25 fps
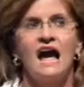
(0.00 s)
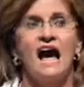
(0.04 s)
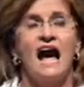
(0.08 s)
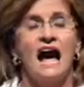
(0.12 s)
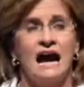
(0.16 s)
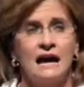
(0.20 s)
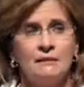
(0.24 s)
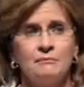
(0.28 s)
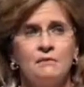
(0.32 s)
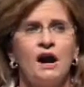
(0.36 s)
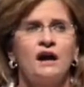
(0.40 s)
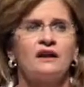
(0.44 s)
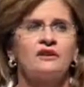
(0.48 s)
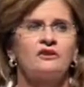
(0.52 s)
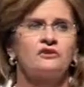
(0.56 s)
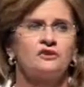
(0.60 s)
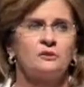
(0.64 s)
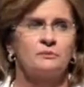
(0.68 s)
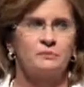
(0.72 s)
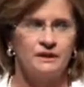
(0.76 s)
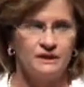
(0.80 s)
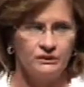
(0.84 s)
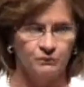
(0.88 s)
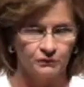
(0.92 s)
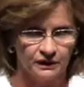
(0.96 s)
I'm honored
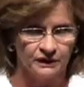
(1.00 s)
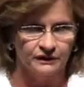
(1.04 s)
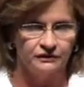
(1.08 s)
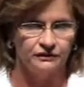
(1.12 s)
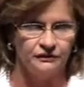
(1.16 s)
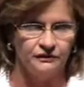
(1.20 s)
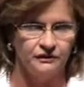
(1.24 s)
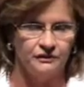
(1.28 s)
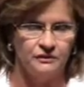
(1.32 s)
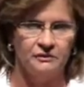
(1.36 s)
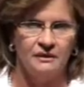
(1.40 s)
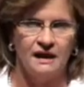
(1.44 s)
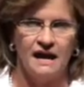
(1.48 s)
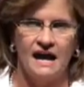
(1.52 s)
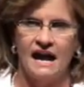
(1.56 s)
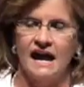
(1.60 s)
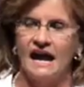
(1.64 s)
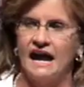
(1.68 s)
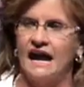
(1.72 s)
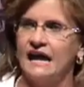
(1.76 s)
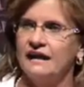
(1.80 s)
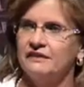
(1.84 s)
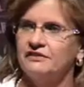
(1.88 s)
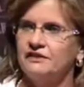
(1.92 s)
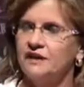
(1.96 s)
to be with you.
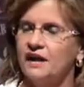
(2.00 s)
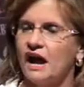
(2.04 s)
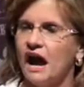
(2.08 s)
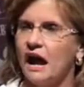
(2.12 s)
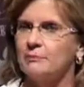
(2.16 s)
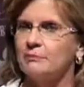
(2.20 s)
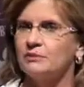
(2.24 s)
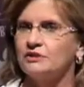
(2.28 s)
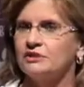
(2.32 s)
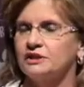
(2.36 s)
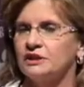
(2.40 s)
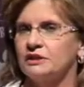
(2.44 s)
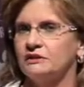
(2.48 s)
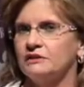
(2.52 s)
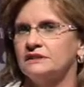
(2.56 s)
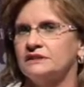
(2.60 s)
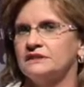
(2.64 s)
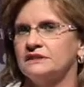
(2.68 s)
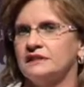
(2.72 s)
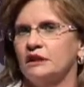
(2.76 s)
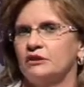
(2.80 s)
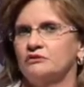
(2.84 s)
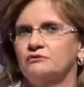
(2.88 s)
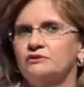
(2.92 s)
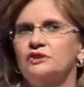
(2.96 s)
I had the
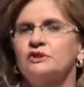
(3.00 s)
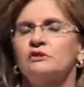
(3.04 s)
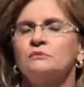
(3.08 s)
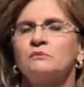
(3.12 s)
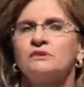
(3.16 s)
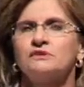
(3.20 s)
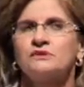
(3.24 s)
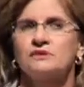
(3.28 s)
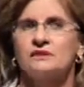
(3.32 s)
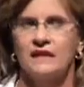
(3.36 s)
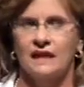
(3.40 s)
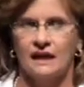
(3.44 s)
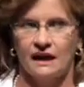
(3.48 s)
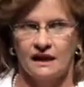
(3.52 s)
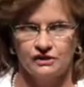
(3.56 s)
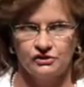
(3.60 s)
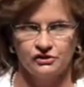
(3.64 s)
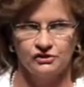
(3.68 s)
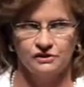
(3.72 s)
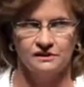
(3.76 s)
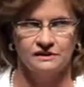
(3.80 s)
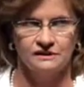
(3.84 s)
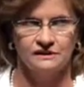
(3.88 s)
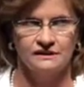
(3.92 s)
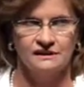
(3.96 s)
opportunity on numerous
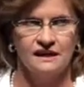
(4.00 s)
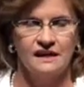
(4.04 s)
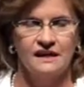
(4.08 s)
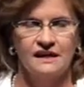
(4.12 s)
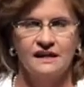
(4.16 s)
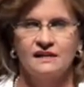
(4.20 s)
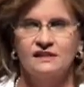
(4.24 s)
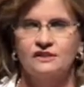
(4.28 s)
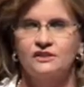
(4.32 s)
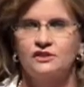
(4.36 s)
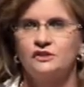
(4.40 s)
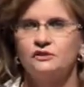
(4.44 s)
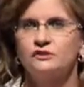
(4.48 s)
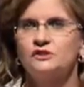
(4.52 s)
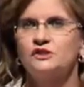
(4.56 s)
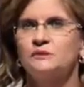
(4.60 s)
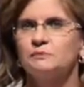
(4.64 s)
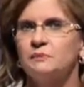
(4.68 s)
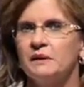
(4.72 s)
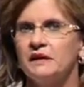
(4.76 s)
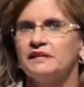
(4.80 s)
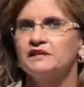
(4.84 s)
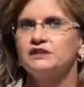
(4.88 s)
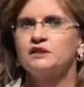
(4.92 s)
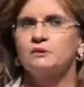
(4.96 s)
occasions to
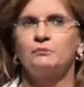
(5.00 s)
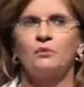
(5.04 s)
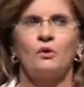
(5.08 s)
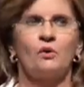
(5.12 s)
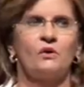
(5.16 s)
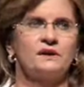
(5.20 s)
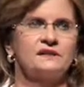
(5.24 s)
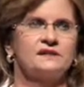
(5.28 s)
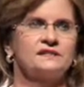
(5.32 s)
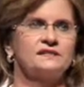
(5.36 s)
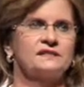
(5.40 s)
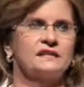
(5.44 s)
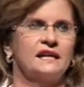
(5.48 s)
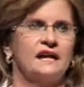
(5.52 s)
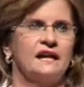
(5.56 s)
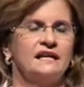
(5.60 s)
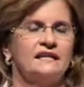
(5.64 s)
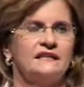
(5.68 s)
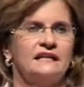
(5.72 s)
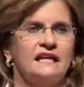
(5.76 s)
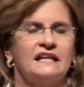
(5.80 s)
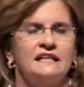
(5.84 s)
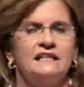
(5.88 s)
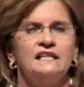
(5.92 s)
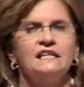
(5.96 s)
speak to Boys
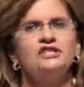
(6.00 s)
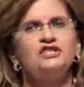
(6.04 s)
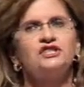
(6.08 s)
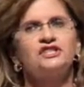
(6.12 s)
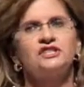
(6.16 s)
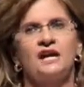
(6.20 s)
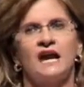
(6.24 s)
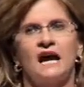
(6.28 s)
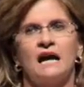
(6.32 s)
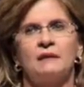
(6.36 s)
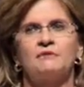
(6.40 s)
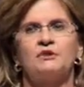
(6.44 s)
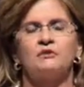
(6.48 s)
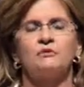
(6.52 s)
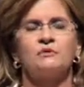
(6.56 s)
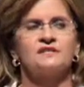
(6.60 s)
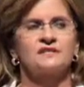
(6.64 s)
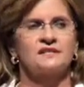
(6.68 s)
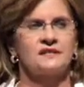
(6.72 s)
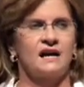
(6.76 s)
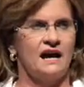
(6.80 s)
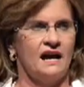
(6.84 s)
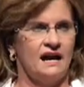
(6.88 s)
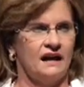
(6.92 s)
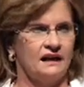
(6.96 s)
State, and each time it
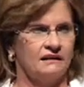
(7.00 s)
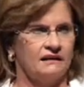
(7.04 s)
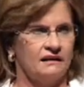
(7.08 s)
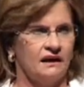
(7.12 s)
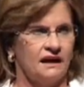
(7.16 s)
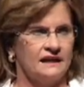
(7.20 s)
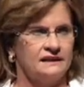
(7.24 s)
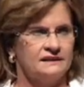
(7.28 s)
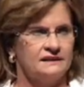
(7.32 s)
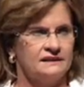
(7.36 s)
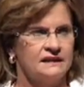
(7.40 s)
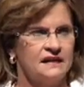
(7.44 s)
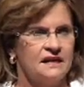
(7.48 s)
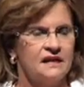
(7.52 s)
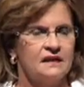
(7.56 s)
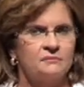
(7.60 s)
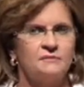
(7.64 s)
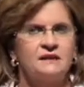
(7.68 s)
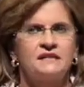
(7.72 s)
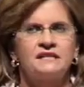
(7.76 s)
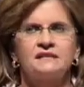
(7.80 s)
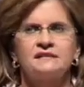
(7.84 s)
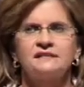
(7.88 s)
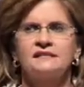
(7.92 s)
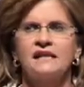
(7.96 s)
was a highlight
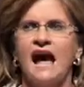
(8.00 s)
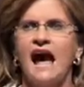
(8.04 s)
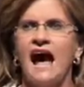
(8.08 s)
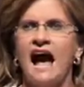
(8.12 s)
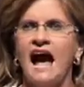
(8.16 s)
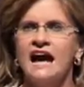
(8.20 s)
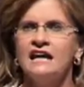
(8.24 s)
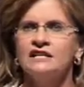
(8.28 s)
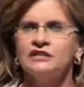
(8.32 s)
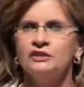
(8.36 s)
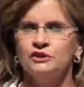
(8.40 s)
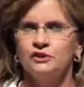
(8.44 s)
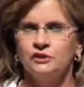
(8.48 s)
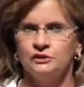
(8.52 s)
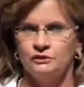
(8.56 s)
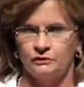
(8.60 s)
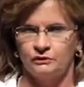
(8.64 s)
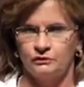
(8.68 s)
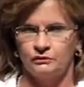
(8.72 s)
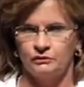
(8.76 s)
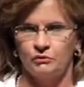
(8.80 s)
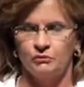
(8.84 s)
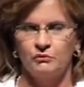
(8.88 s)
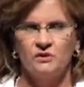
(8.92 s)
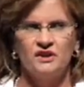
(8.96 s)
because I
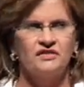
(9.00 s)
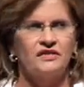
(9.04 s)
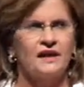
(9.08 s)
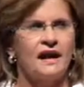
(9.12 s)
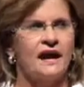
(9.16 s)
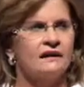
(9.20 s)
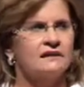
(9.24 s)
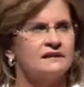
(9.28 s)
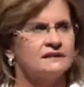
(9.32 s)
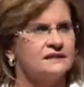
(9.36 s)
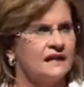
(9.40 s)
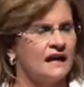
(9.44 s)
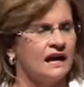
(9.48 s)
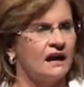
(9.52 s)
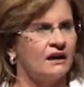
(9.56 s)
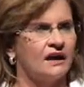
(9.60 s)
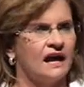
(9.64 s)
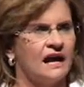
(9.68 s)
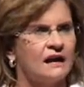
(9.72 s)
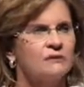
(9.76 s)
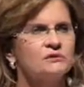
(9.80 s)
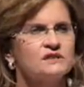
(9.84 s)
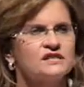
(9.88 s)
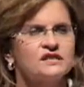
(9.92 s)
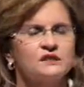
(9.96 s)
knew, without a doubt,
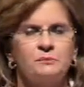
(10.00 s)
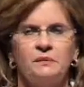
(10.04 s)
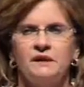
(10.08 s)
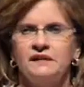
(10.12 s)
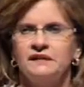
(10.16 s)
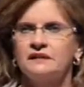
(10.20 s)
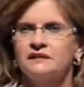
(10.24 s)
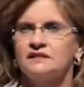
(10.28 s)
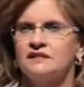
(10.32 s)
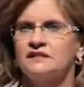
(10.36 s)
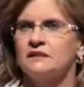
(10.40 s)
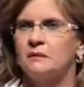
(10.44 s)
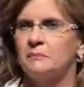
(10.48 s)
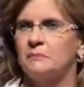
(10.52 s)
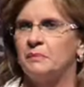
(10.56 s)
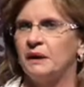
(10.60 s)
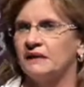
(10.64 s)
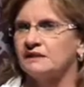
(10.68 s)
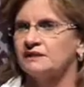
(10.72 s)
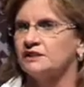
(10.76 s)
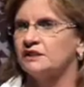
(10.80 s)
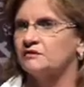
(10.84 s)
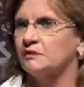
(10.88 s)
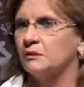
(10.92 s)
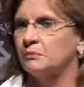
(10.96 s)
I was speaking to the
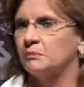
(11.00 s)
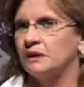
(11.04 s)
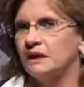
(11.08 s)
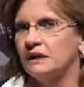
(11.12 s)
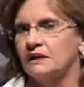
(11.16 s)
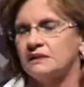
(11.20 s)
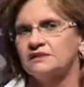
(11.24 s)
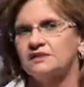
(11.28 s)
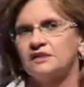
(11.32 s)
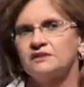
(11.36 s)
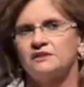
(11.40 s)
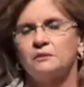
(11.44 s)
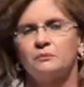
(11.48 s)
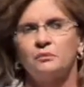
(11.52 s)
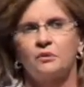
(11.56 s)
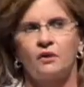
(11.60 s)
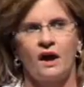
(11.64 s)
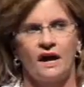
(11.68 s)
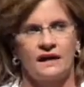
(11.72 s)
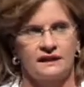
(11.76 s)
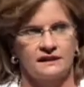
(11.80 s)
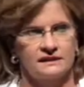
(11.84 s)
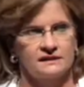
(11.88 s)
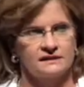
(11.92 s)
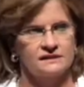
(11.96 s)
best of the best and the
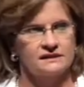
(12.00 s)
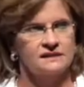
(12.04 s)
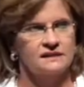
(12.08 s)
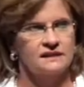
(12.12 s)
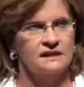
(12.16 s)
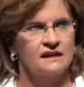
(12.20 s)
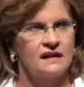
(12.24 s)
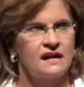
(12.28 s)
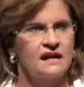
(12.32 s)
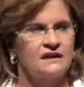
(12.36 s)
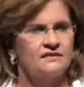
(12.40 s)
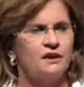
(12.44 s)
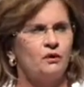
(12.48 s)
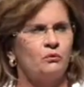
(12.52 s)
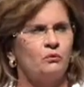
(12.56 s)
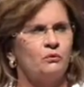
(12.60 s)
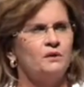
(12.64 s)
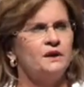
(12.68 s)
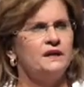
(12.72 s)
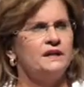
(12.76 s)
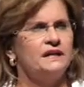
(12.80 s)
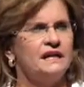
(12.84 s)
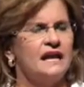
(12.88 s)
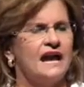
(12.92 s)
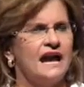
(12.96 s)
brightest that
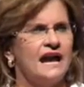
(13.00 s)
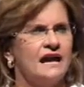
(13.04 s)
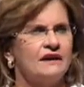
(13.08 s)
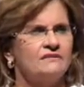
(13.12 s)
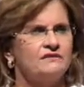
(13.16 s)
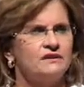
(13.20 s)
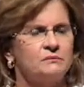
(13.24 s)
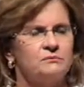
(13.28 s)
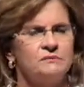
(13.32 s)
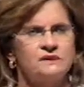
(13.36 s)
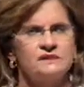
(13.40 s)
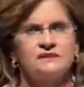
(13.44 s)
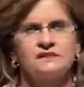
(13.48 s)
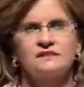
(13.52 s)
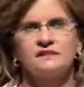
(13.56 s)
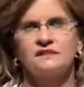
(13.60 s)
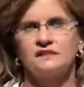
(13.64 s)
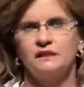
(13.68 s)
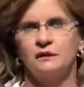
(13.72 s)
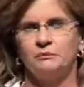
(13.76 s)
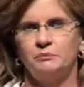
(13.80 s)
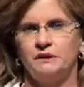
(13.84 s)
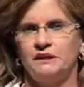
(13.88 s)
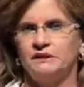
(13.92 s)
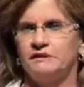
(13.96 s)
we have in
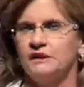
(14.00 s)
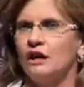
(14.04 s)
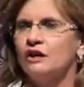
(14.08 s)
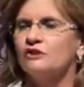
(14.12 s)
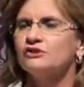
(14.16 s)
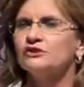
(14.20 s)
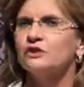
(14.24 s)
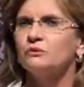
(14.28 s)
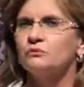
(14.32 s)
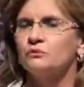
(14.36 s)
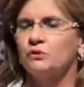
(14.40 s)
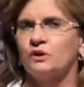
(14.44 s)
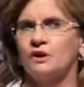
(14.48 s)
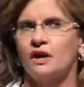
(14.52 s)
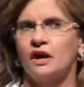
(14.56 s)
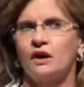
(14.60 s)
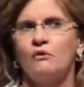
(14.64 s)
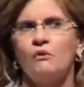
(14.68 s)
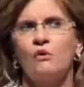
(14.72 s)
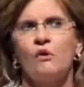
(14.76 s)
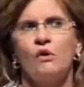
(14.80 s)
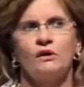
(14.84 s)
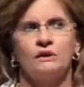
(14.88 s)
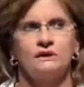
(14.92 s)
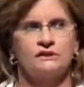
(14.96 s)
Mississippi, those that will
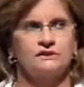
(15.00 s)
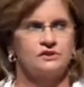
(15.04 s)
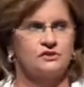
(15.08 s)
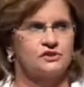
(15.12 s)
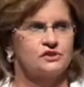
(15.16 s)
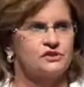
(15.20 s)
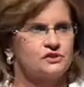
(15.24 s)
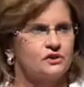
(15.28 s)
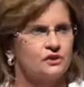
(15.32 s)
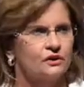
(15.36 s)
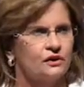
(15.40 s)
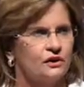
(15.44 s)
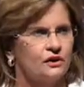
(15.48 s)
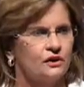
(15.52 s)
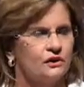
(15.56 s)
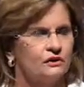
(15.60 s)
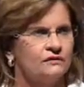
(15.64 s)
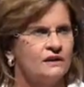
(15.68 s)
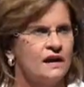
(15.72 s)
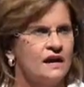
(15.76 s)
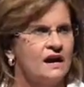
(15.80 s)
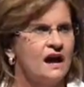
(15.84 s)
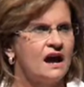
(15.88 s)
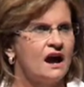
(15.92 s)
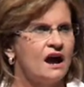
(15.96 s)
go on to serve
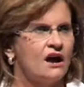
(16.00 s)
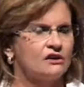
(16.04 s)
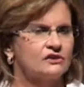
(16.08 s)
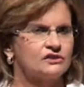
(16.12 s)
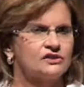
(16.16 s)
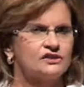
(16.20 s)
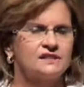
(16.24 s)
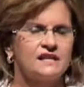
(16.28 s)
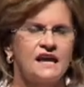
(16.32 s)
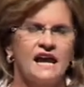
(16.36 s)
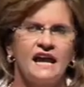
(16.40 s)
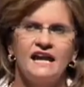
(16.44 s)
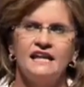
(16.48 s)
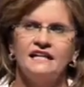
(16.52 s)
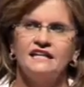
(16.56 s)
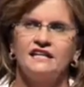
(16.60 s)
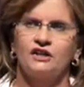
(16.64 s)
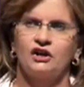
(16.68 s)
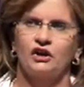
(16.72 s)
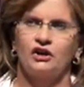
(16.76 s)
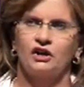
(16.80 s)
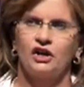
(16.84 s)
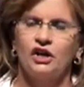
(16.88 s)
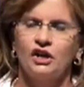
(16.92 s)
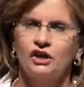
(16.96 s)
our state
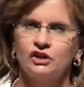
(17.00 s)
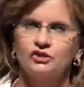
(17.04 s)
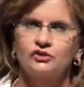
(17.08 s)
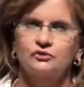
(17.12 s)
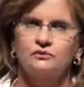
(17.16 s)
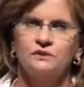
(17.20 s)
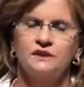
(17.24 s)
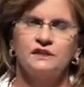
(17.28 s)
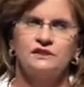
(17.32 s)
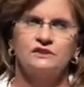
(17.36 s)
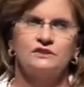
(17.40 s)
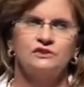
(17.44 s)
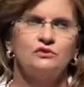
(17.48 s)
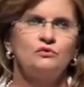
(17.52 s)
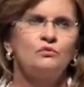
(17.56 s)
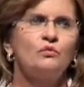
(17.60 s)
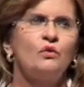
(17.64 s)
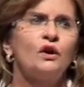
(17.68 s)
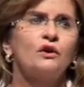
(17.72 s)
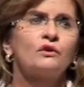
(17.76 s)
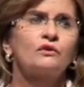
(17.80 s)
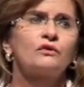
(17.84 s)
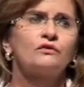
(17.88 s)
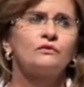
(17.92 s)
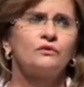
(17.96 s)
and our country and do
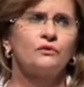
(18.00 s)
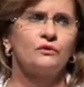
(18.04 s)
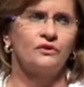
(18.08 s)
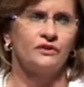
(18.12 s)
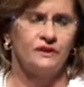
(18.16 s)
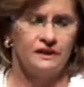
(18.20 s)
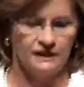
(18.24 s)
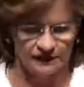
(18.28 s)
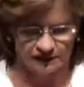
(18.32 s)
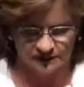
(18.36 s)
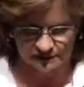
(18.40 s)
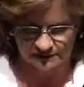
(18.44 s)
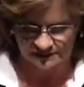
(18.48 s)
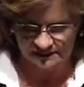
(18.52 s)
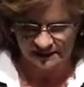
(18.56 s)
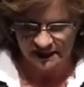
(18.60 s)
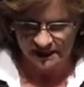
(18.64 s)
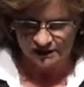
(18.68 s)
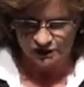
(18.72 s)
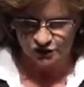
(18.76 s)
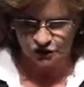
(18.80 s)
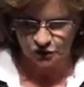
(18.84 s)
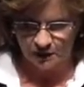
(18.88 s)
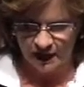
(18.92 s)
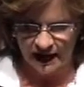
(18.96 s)
wonderful things.
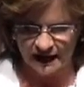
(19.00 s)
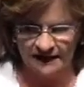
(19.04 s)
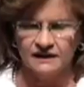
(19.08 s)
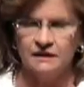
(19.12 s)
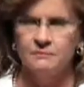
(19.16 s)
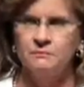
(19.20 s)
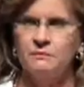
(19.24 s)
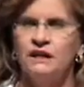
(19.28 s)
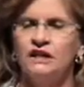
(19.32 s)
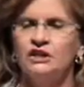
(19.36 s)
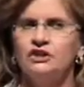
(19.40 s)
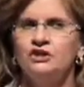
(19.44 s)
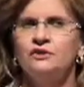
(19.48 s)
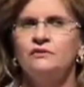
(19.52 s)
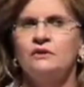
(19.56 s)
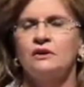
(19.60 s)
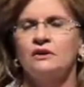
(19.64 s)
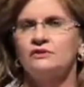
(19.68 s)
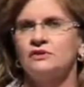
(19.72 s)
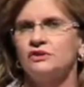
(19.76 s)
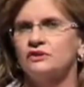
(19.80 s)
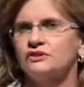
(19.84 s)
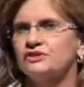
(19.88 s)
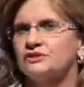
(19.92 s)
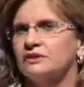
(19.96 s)
So I commend you
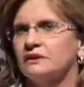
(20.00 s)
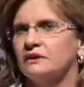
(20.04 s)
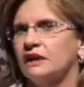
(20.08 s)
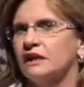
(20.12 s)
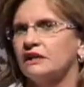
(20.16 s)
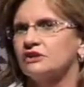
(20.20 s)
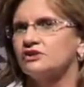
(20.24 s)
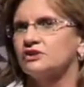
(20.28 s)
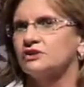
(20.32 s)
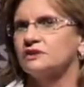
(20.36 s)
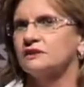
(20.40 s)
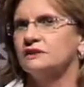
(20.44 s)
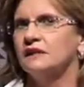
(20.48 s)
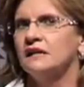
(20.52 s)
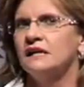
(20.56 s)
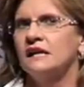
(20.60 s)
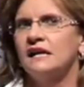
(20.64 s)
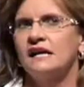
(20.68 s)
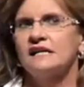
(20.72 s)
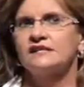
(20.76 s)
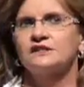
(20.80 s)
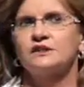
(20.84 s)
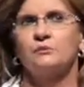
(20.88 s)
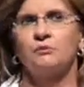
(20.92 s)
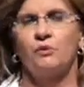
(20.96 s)
on your selection
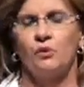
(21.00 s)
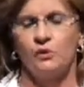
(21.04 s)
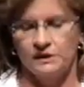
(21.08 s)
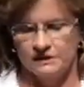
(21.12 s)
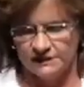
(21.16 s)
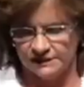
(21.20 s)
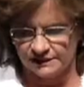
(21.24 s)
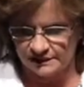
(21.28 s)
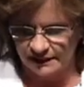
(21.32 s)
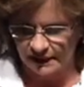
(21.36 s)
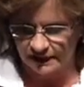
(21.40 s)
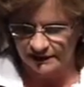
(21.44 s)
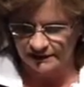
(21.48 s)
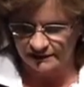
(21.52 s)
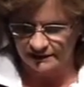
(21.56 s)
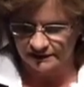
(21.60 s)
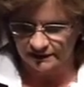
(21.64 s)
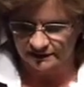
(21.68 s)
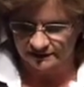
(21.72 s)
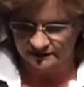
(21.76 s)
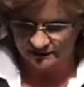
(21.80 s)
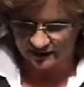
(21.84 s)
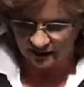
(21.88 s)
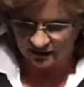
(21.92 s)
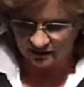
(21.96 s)
as a Boys
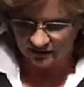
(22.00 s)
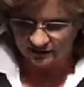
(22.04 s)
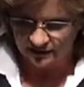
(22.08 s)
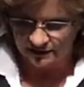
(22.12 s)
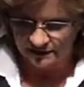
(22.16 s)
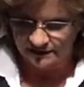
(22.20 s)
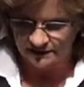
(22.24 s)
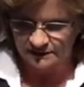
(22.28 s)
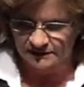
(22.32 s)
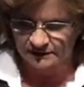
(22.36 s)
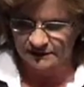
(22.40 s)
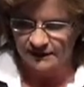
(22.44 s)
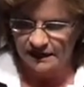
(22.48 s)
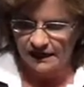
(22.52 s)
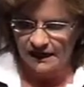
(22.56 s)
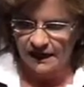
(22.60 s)
State delegate.